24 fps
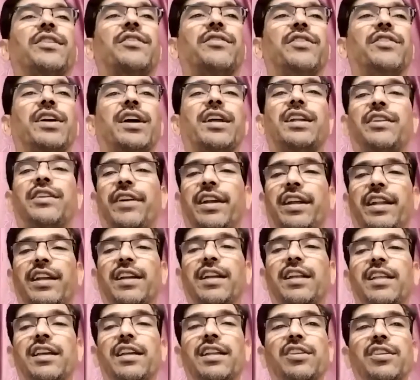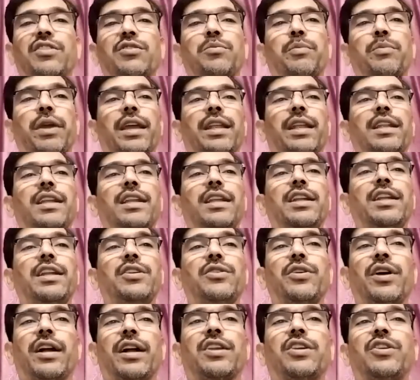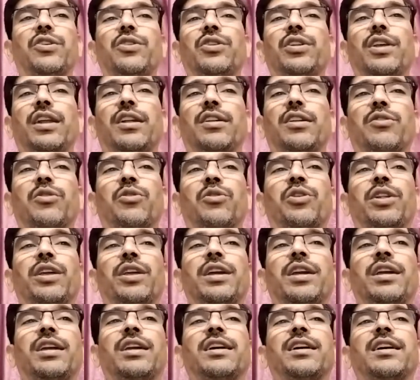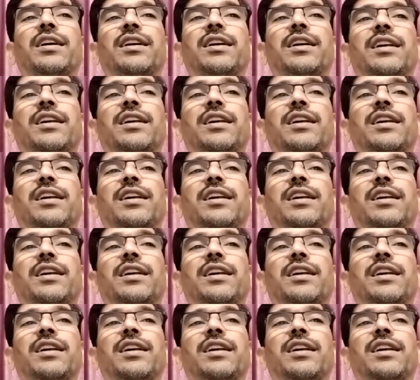They are dividing into pain into acute and chronic.